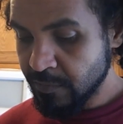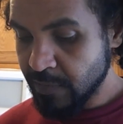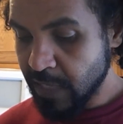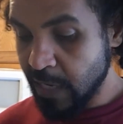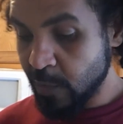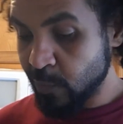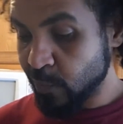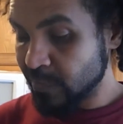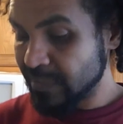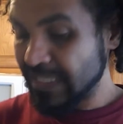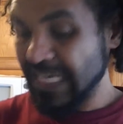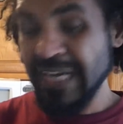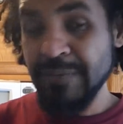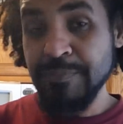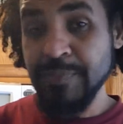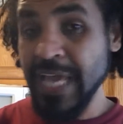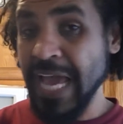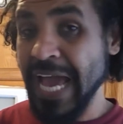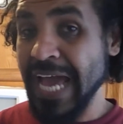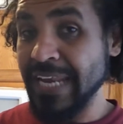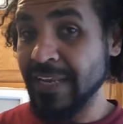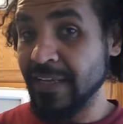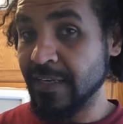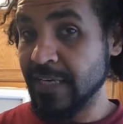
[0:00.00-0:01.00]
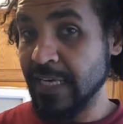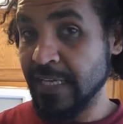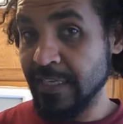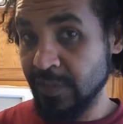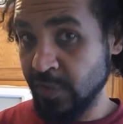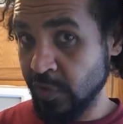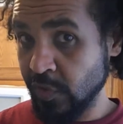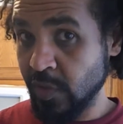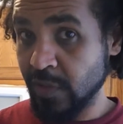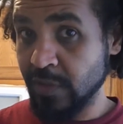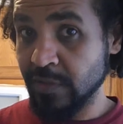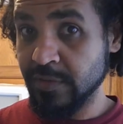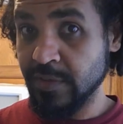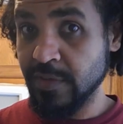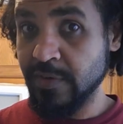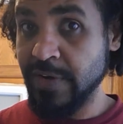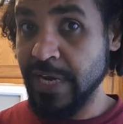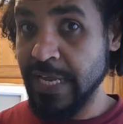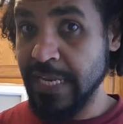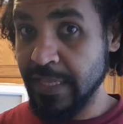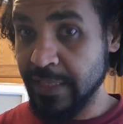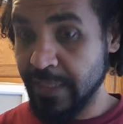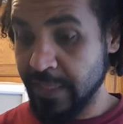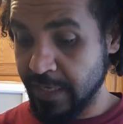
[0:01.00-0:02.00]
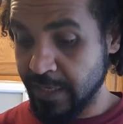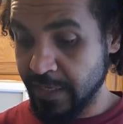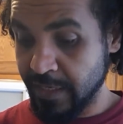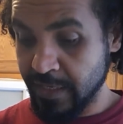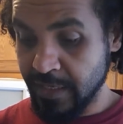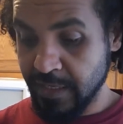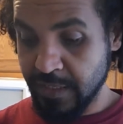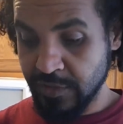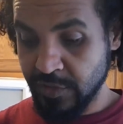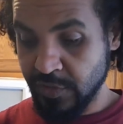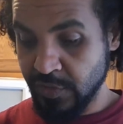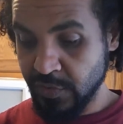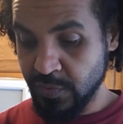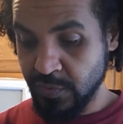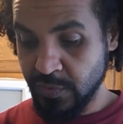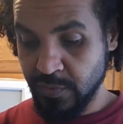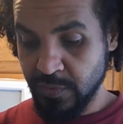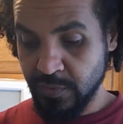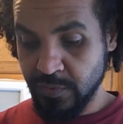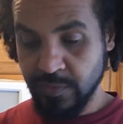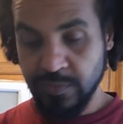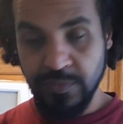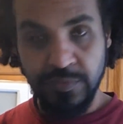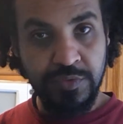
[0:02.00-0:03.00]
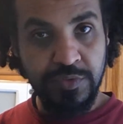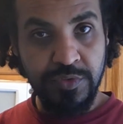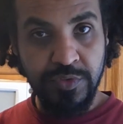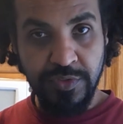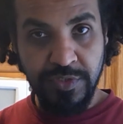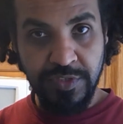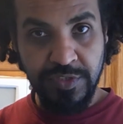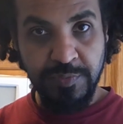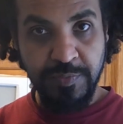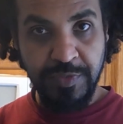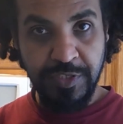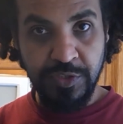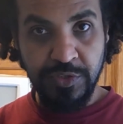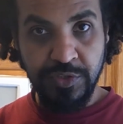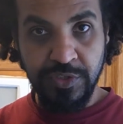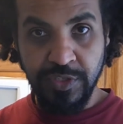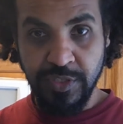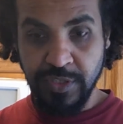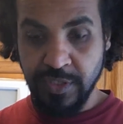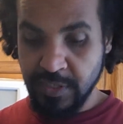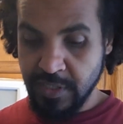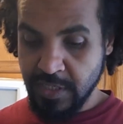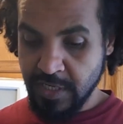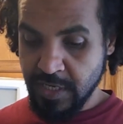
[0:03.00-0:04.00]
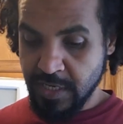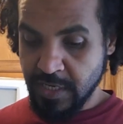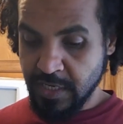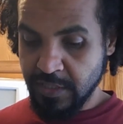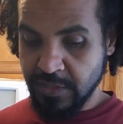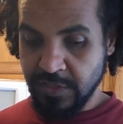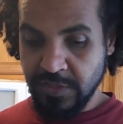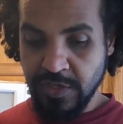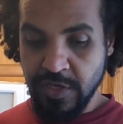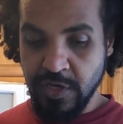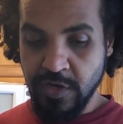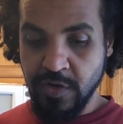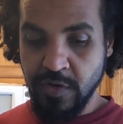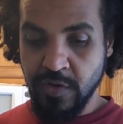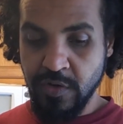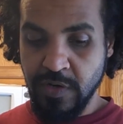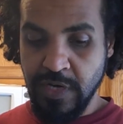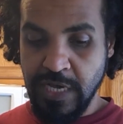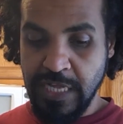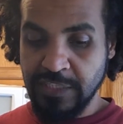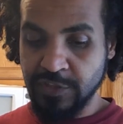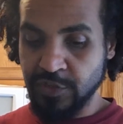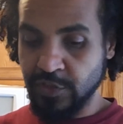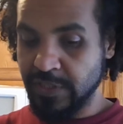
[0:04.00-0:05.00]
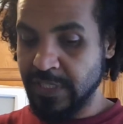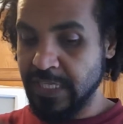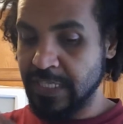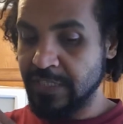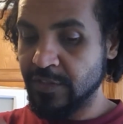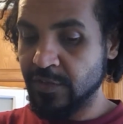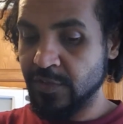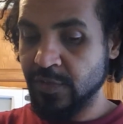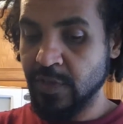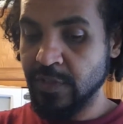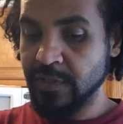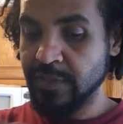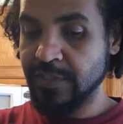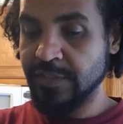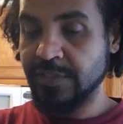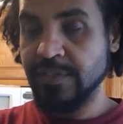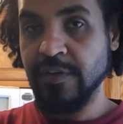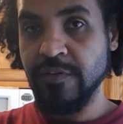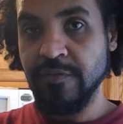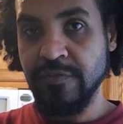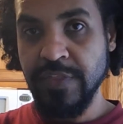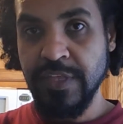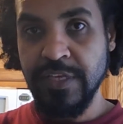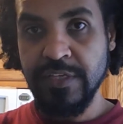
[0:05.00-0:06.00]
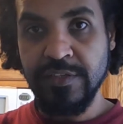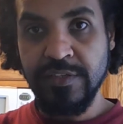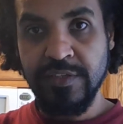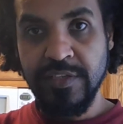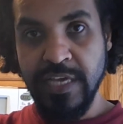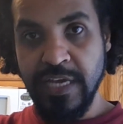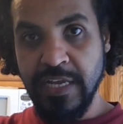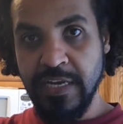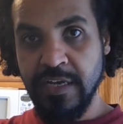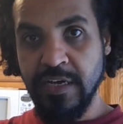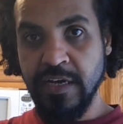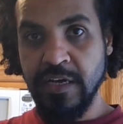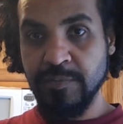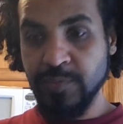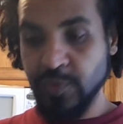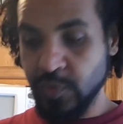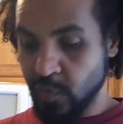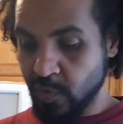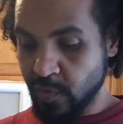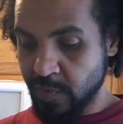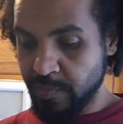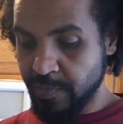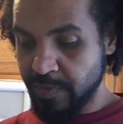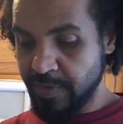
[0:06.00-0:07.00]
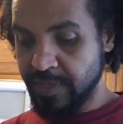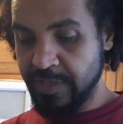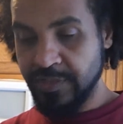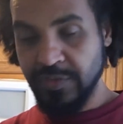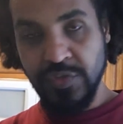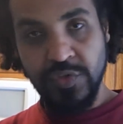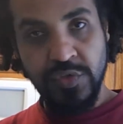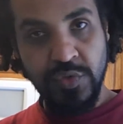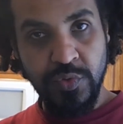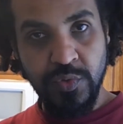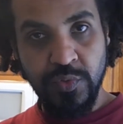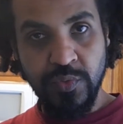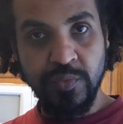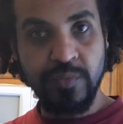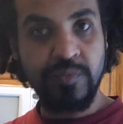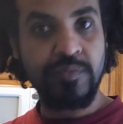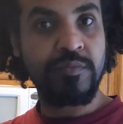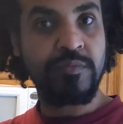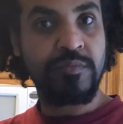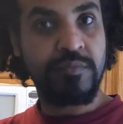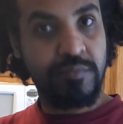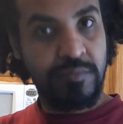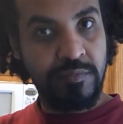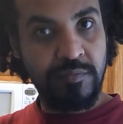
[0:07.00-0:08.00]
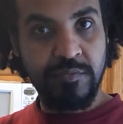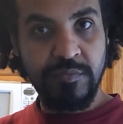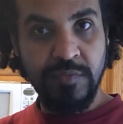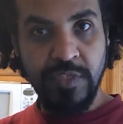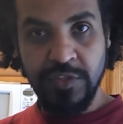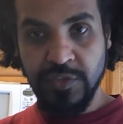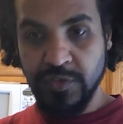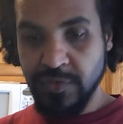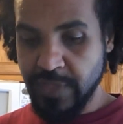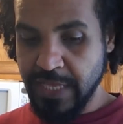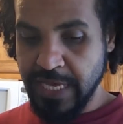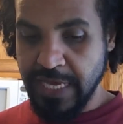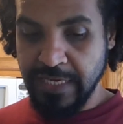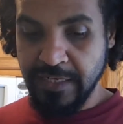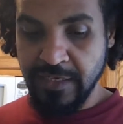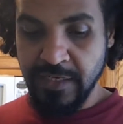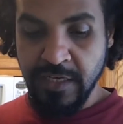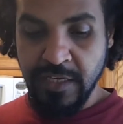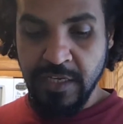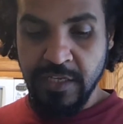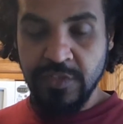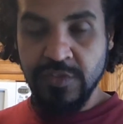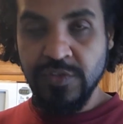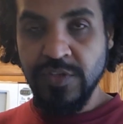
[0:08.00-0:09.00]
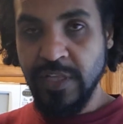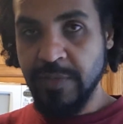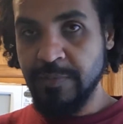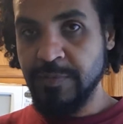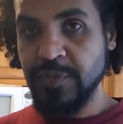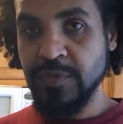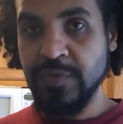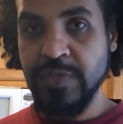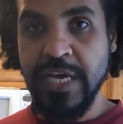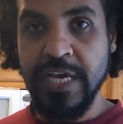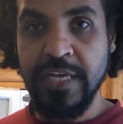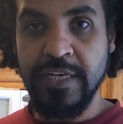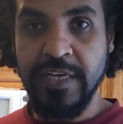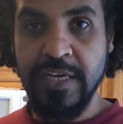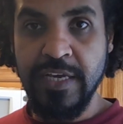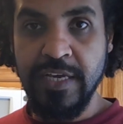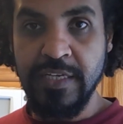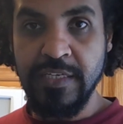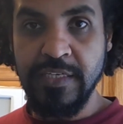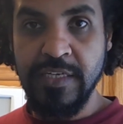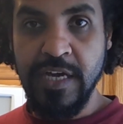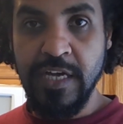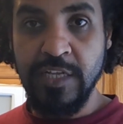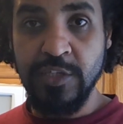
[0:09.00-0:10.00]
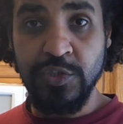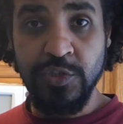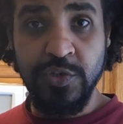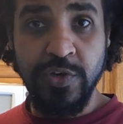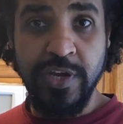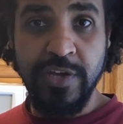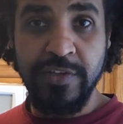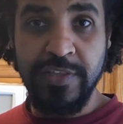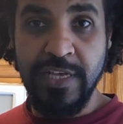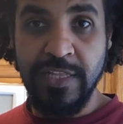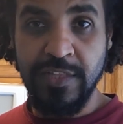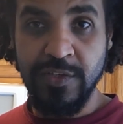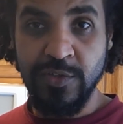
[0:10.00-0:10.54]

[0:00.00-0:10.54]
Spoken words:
I will not be adding any salt or anything to this mixture. So I'll just let the saltiness of this kind of absorb into that. So let me do that, and I'll show you how that